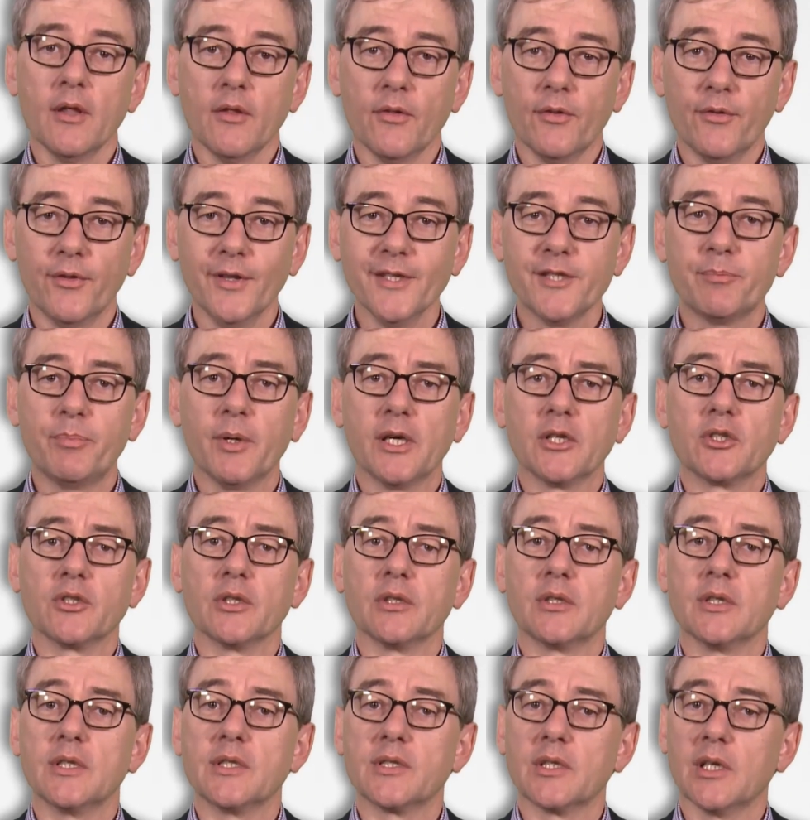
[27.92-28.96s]
This
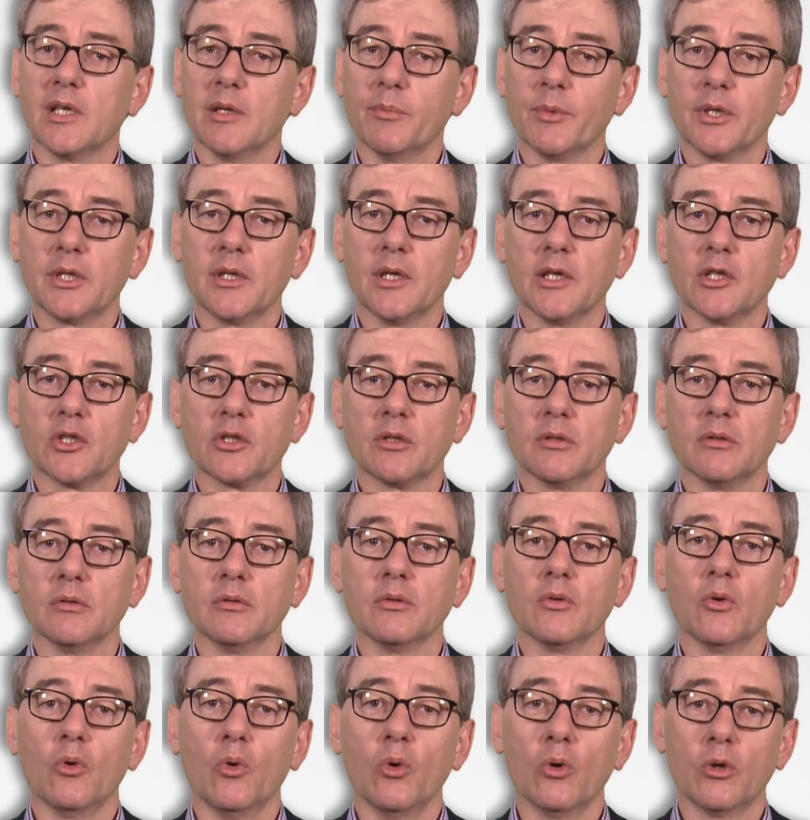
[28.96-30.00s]
budget is a
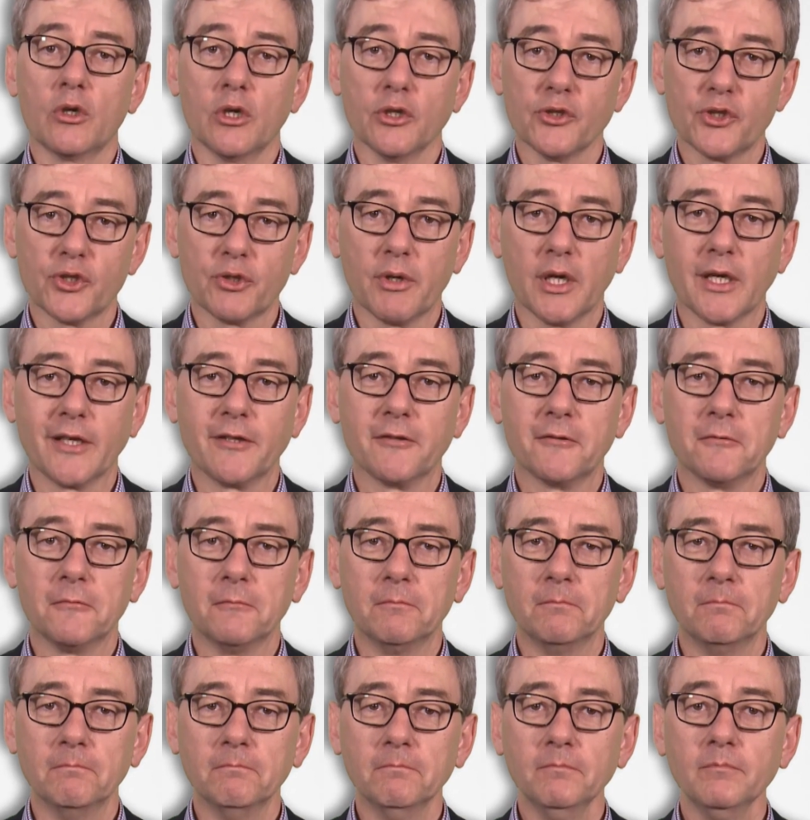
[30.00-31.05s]
limitation or constraint.
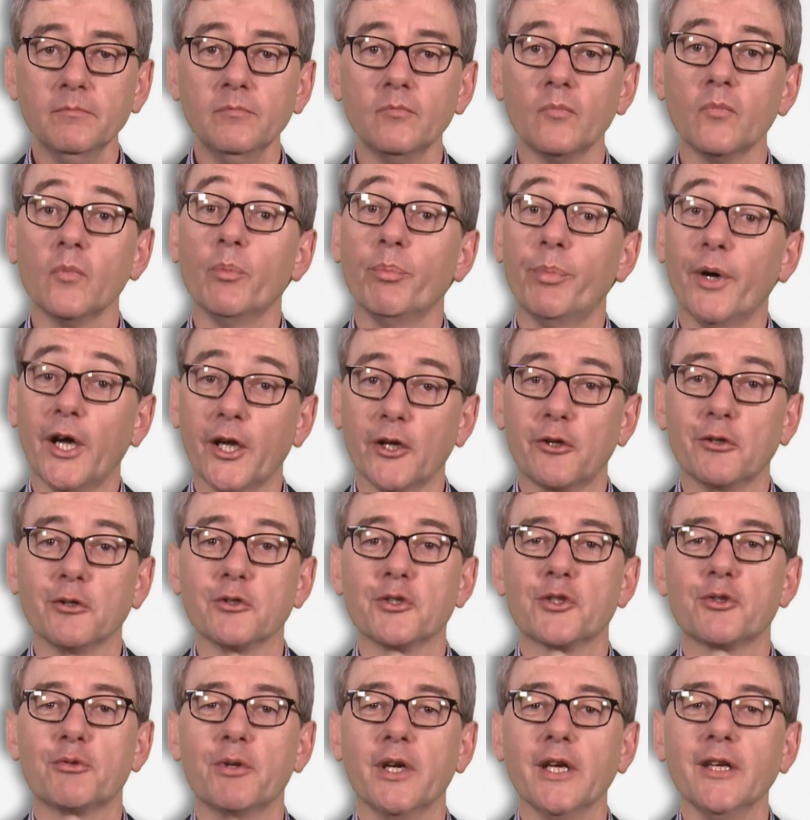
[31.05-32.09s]
By
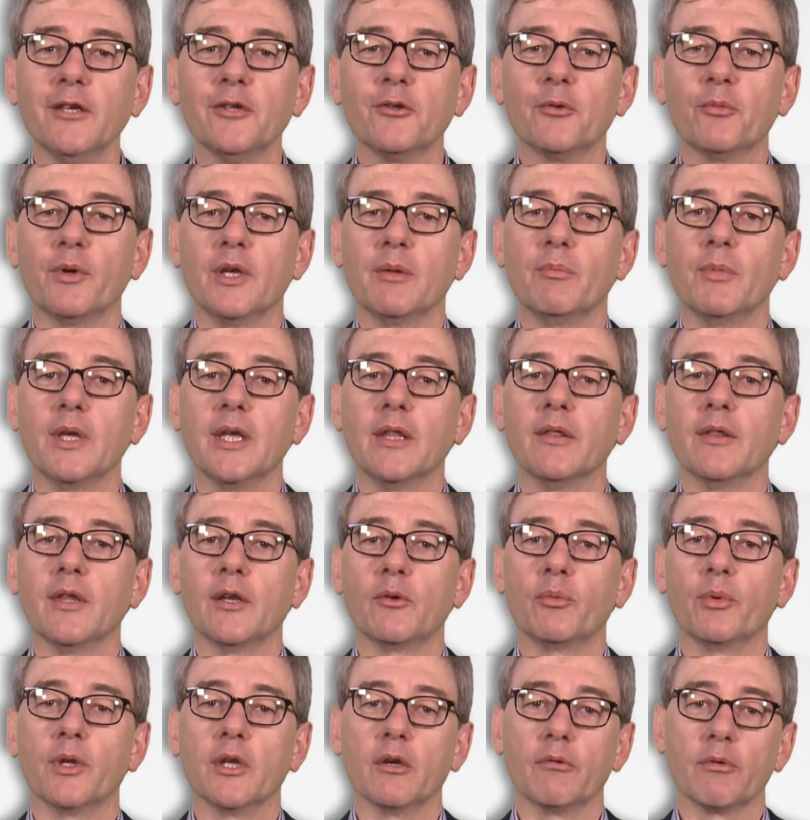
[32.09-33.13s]
constraint, we mean
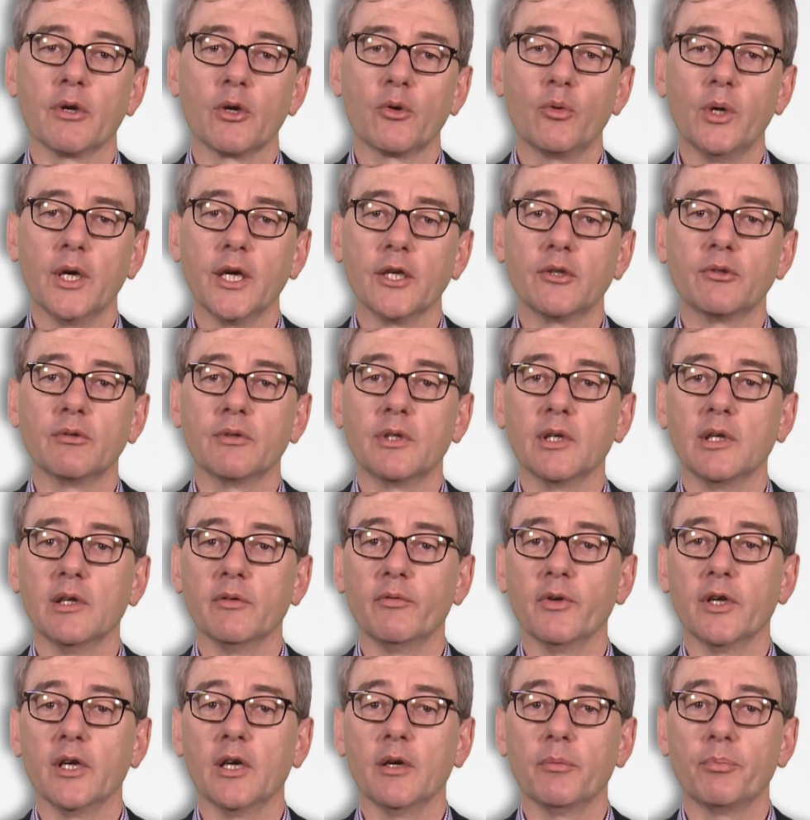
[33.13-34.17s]
that we are required to
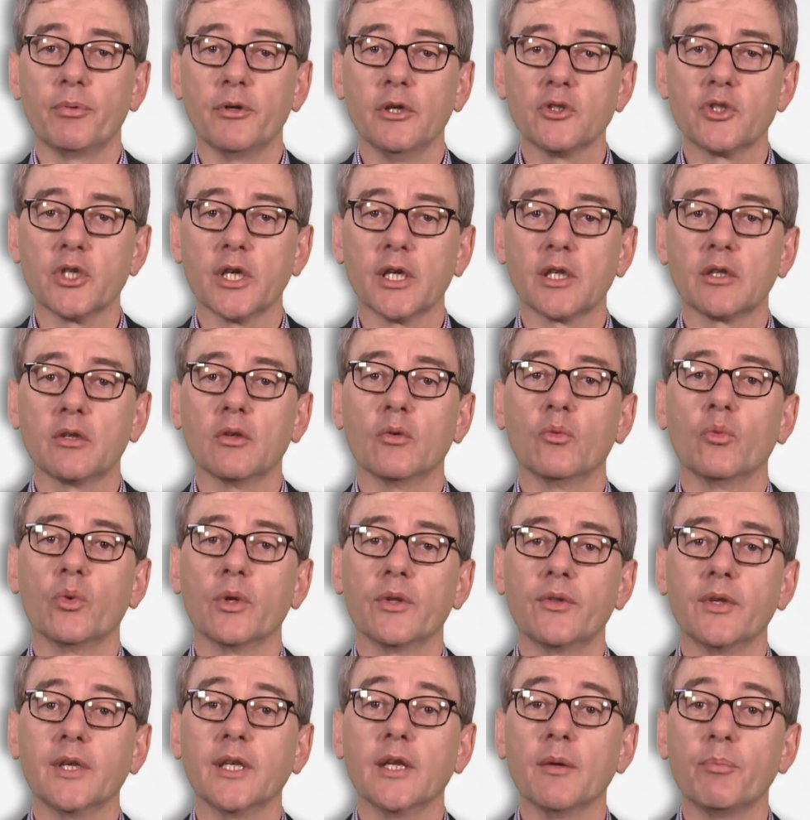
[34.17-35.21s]
deliver our project
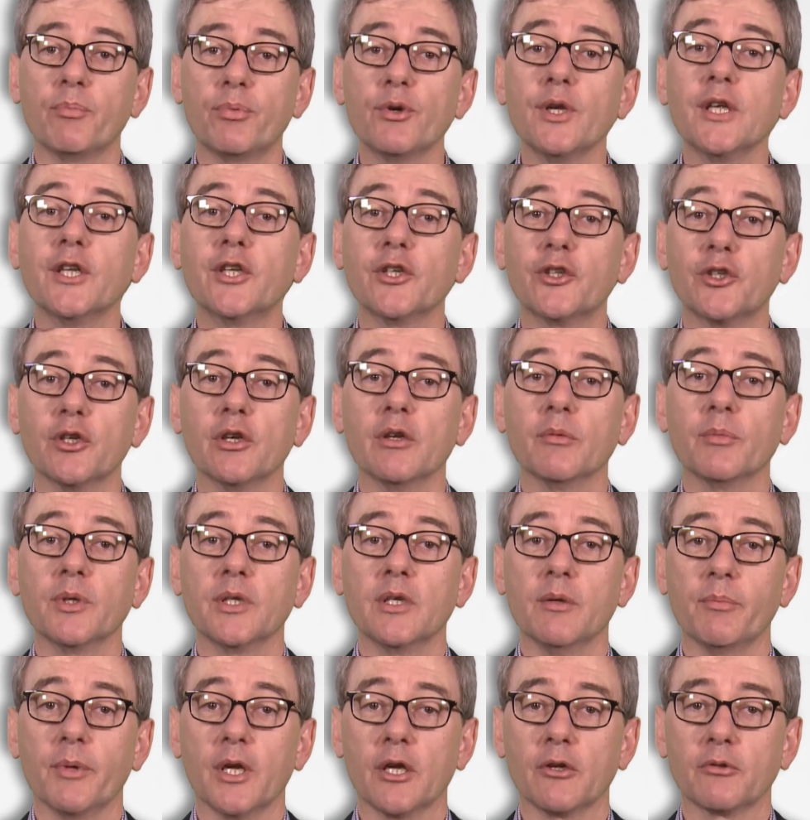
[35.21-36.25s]
within a predetermined
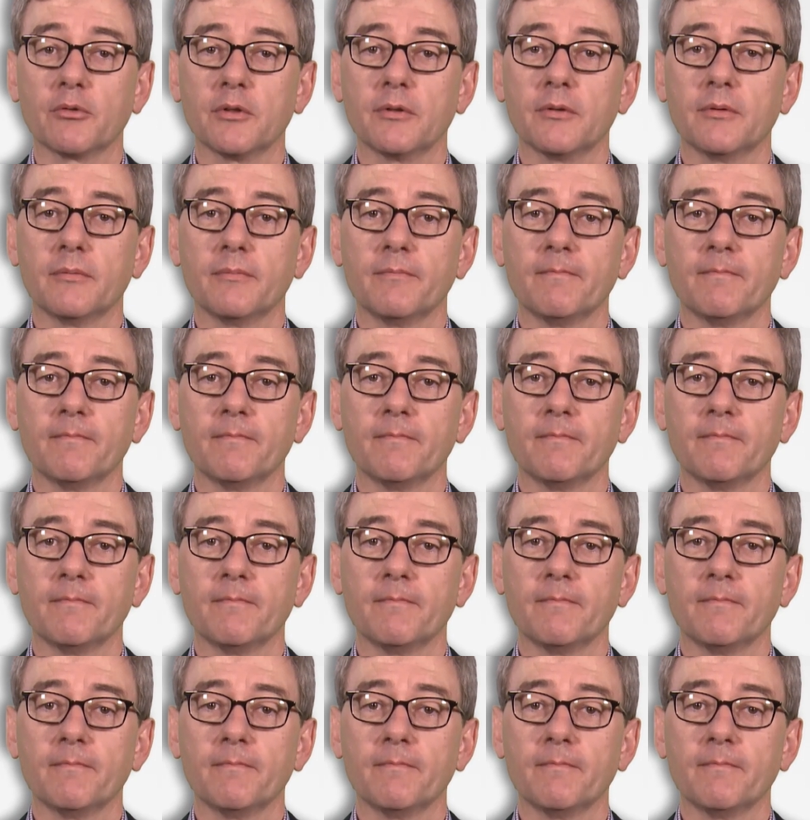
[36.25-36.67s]
amount.